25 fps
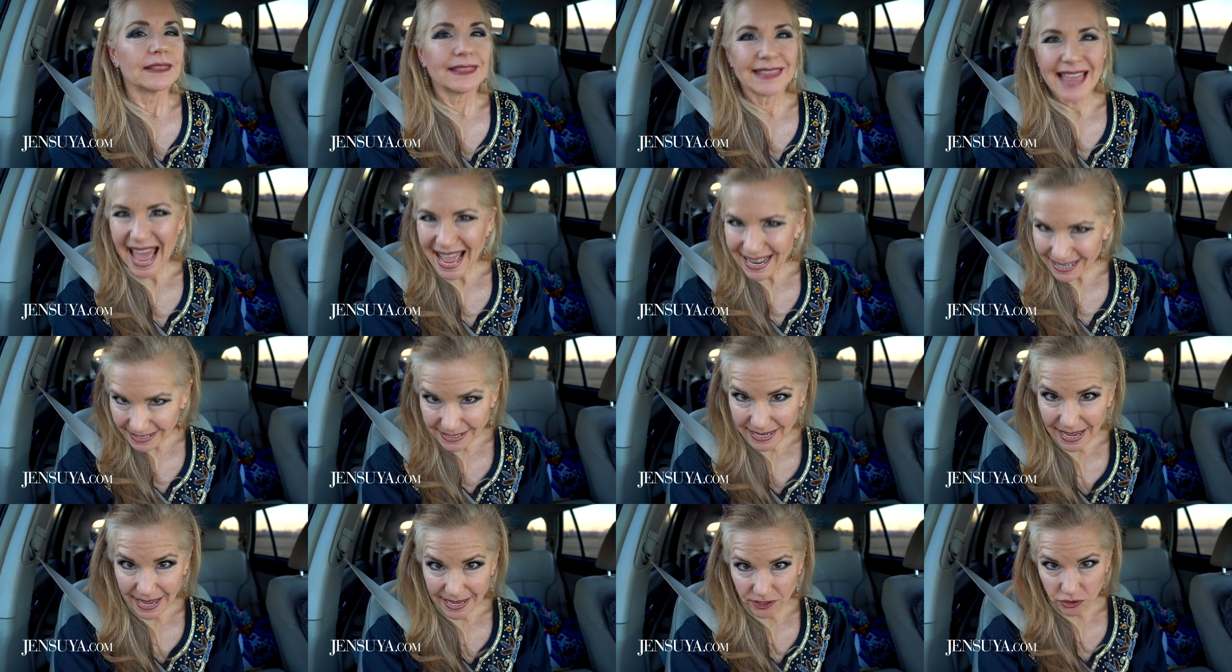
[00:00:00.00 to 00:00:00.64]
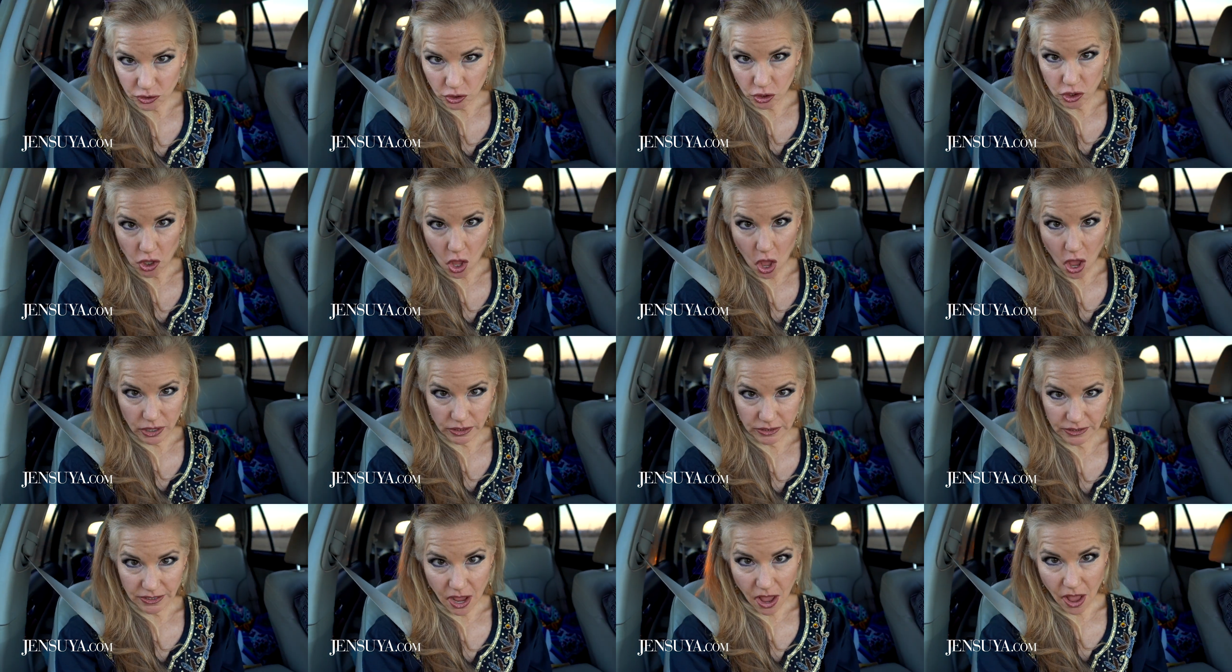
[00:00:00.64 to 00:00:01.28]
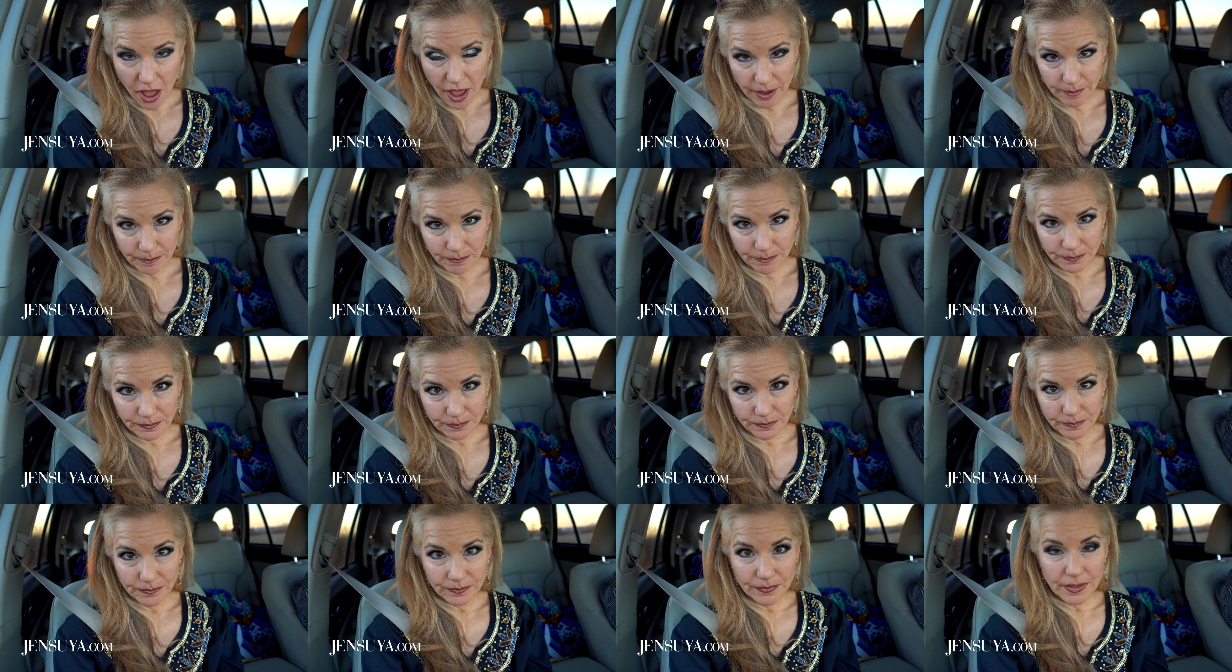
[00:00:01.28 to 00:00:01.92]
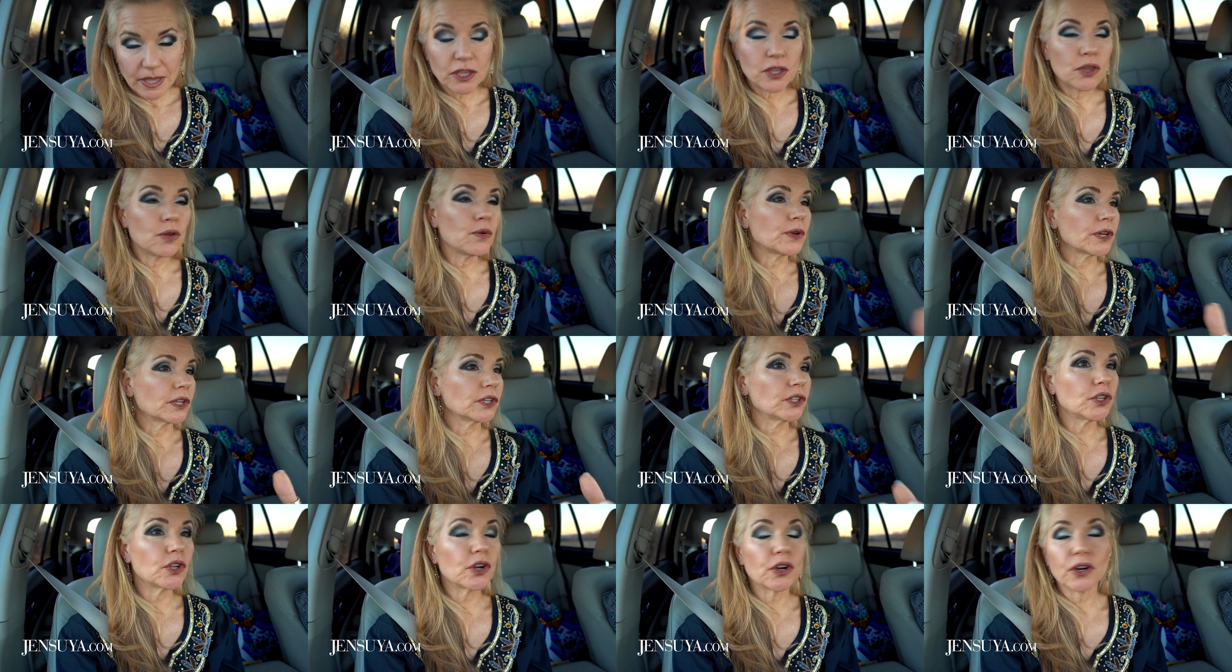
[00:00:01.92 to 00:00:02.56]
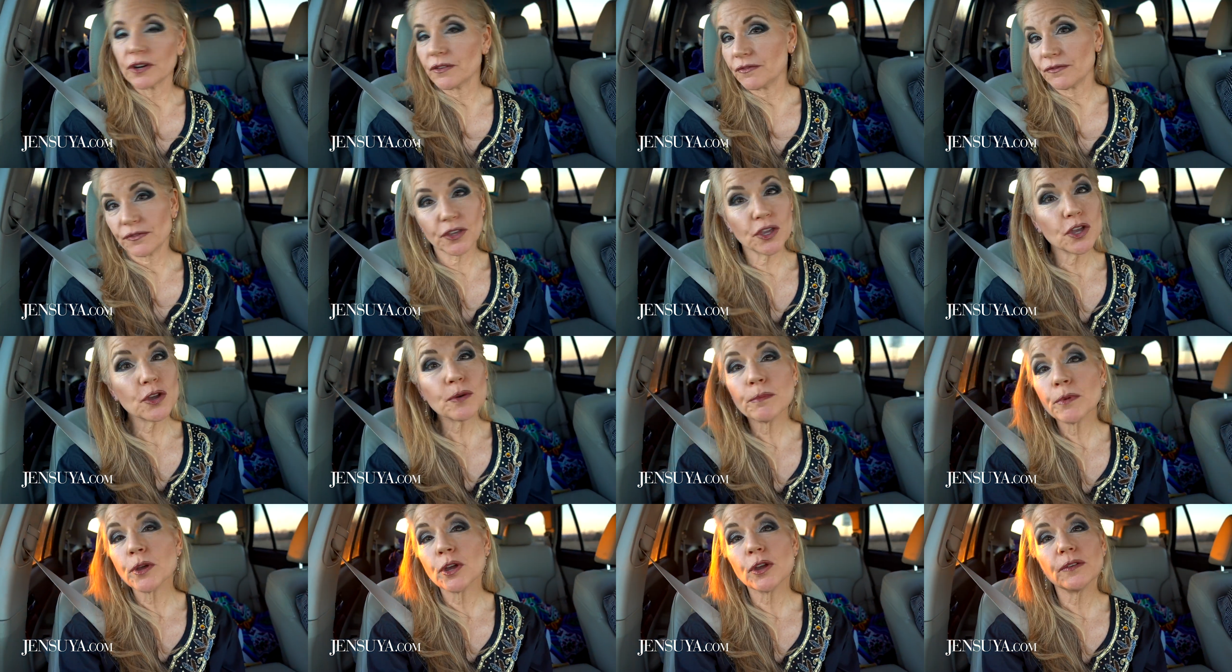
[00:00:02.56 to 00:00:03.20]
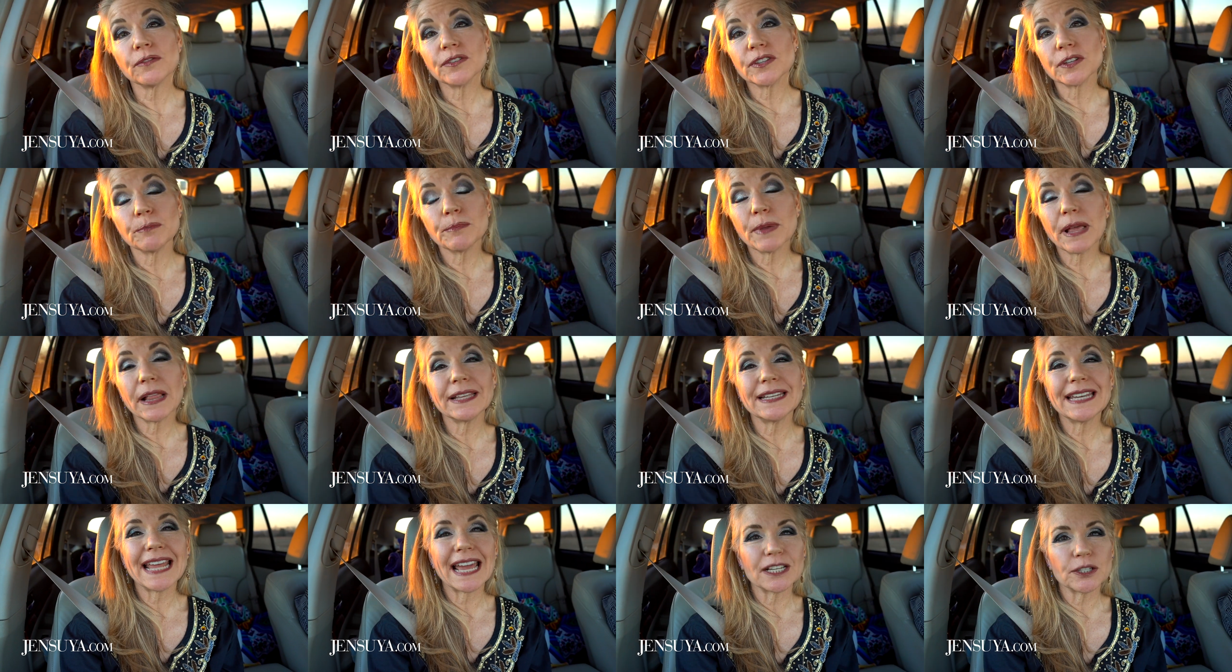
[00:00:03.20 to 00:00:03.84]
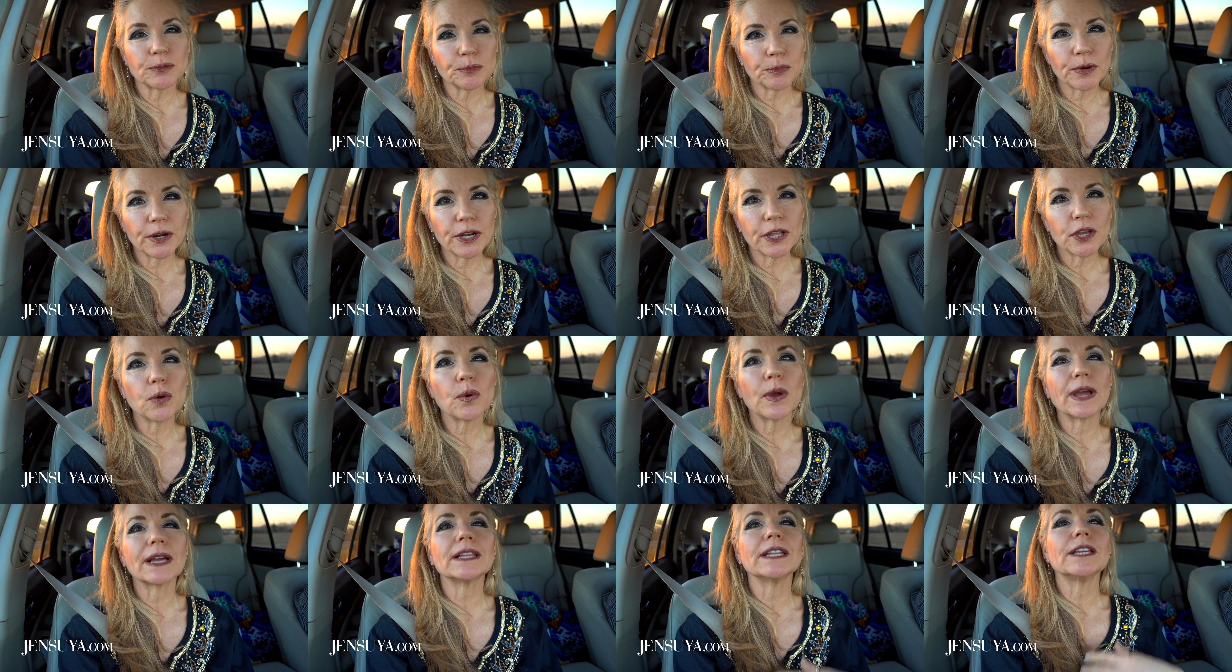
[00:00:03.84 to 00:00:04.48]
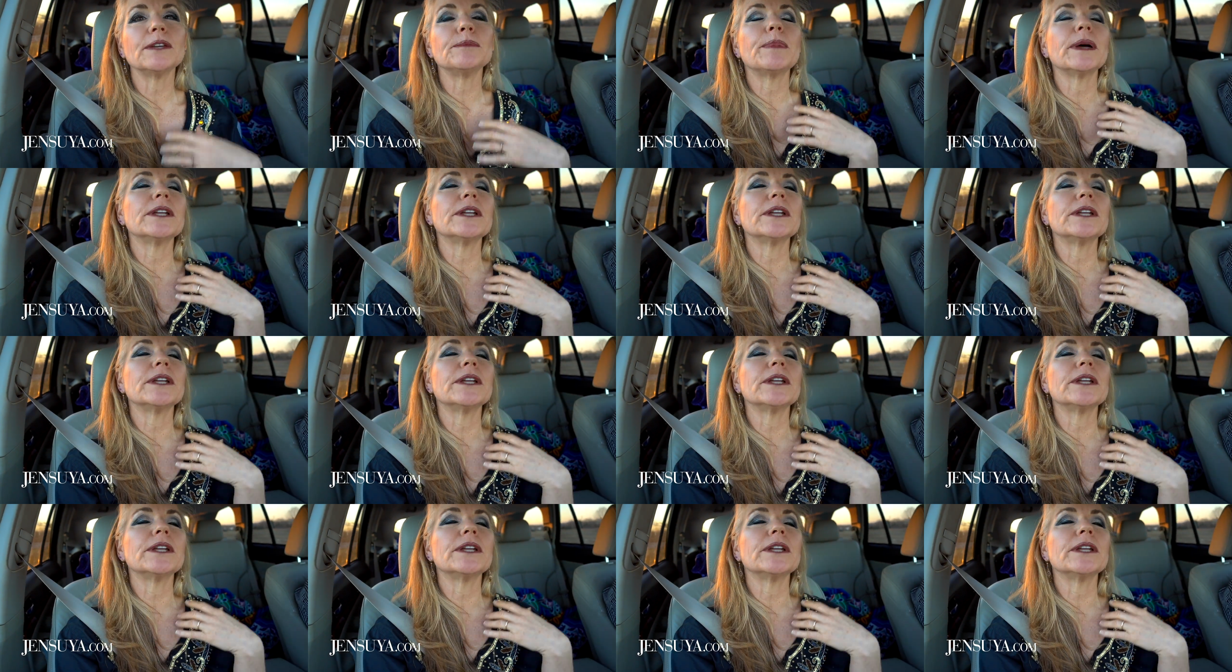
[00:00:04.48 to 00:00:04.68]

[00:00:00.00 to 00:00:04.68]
That takes a long time. You can learn a few moves in belly dance pretty quickly,